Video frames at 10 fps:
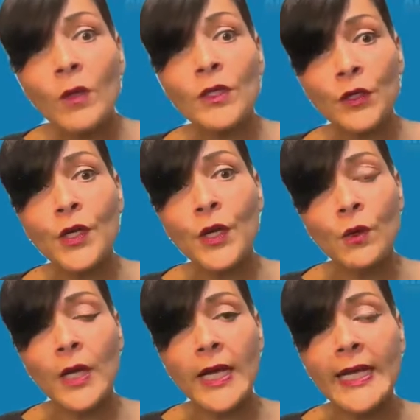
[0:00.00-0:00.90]

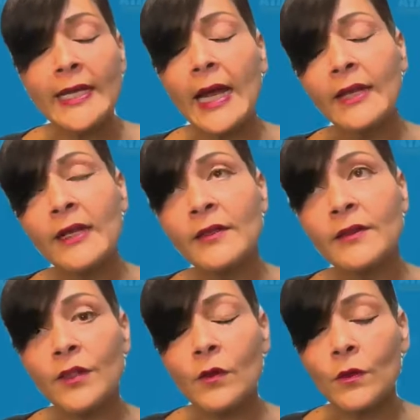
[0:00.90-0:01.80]
and
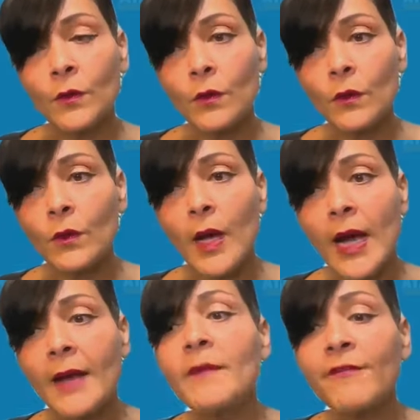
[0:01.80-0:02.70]
so
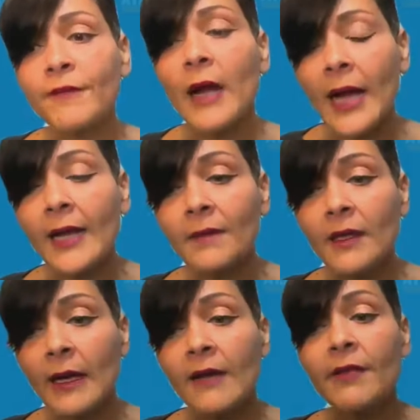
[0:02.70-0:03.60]
I'm
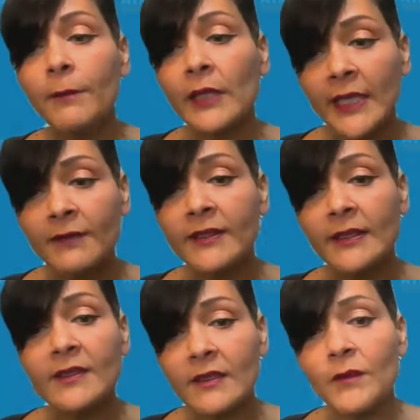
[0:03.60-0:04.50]
of the belief
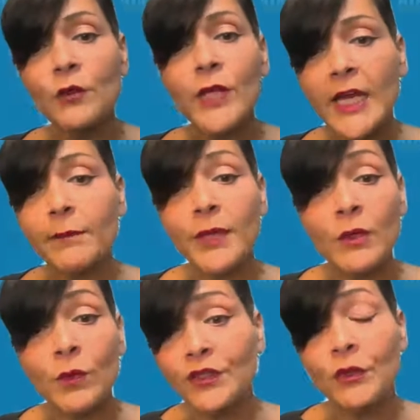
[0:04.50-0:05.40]
system, you can't be
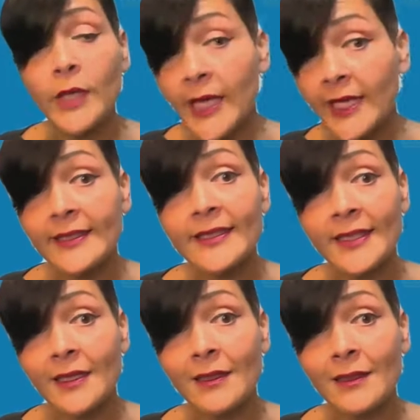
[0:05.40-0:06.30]
what you can't
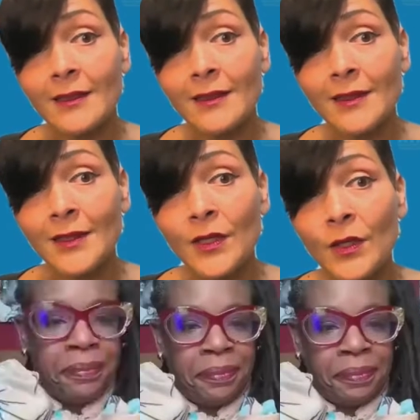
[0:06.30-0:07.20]
see. Mm-hmm.
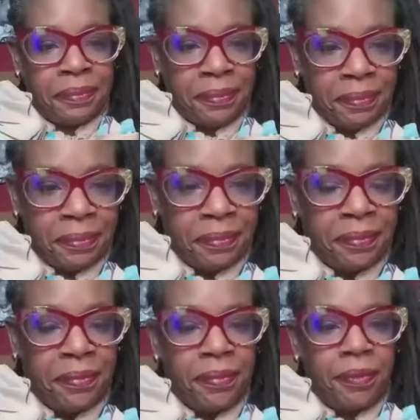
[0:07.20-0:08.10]
Right? And we
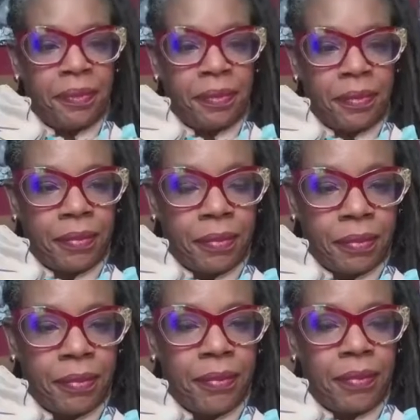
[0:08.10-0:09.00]
can't change
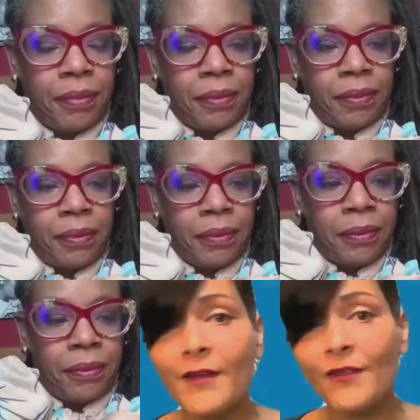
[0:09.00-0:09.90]
these narratives
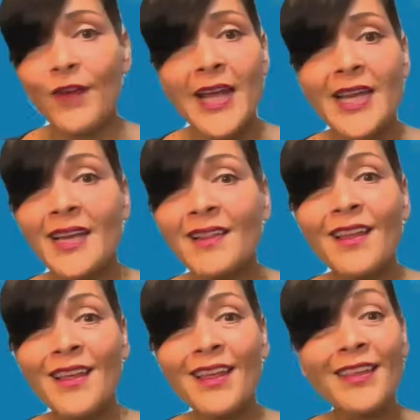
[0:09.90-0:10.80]
by fighting
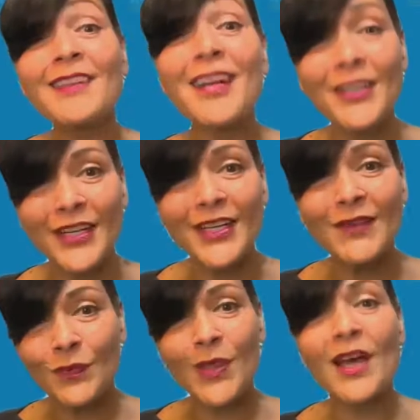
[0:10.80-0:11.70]
the
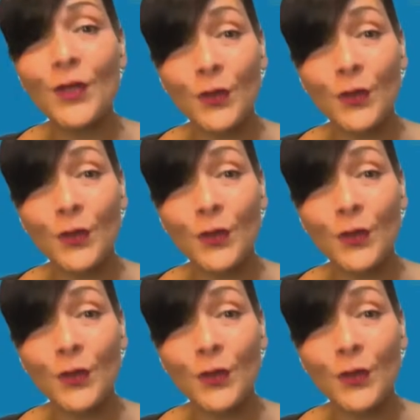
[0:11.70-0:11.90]
narratives with other